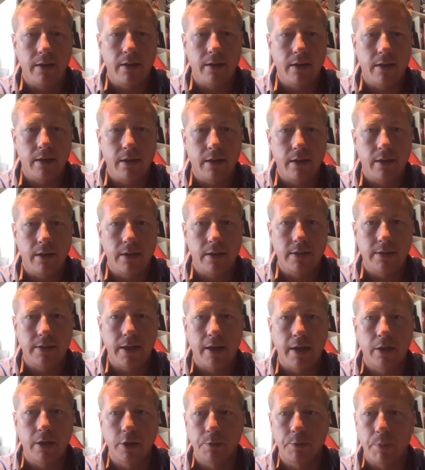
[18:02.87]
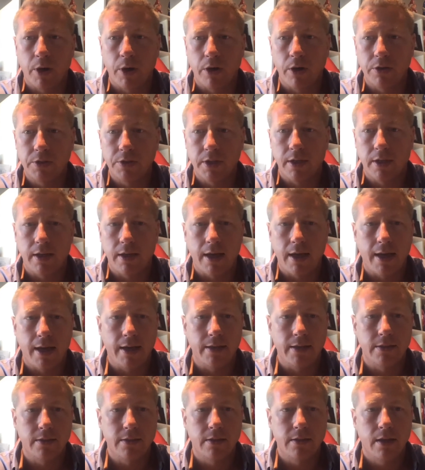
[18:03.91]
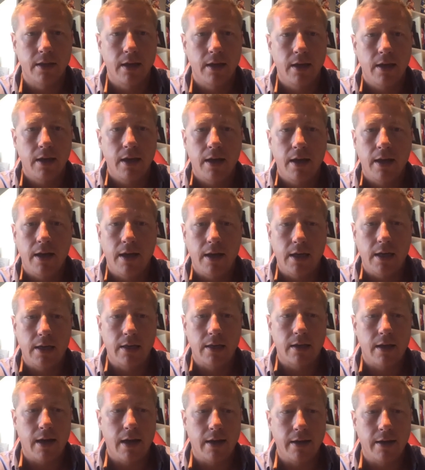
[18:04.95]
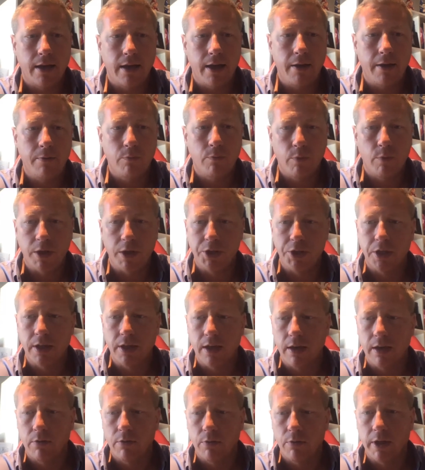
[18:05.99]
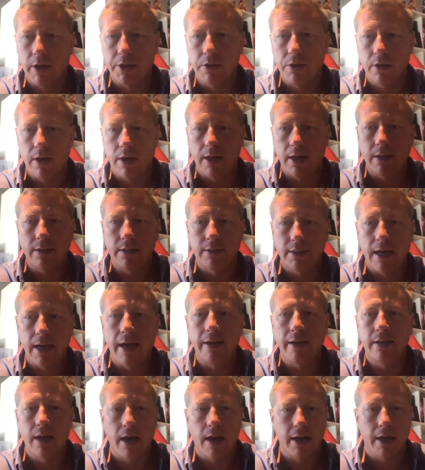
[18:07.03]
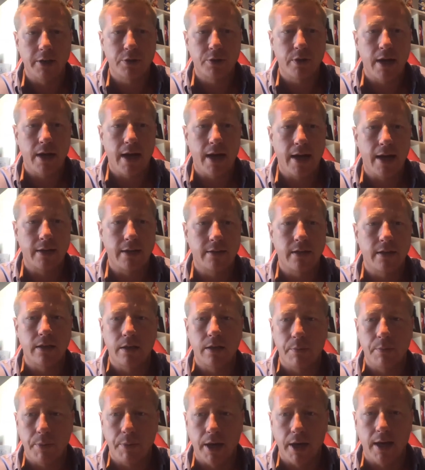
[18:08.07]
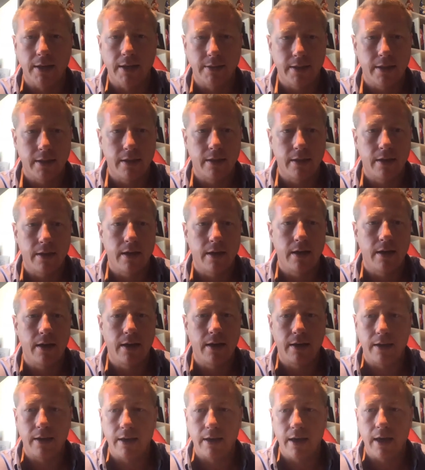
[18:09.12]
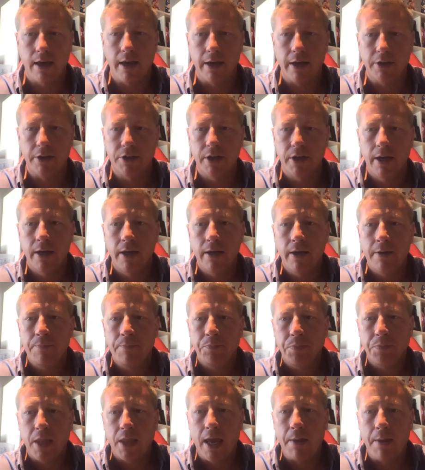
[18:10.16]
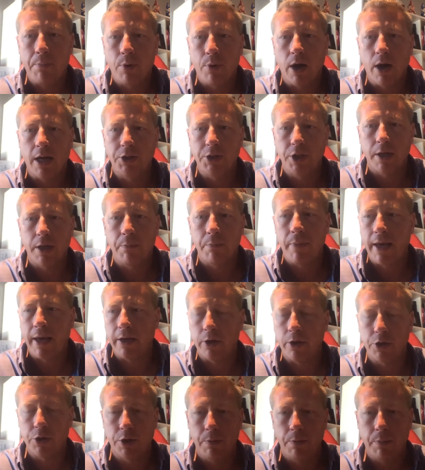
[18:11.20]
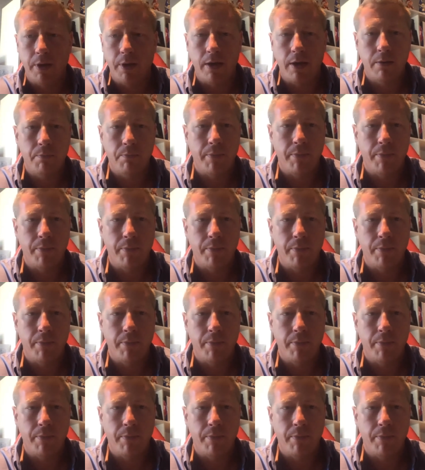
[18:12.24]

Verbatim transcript: the salesperson has gotten a signed contract and a deposit and engaged, a project manager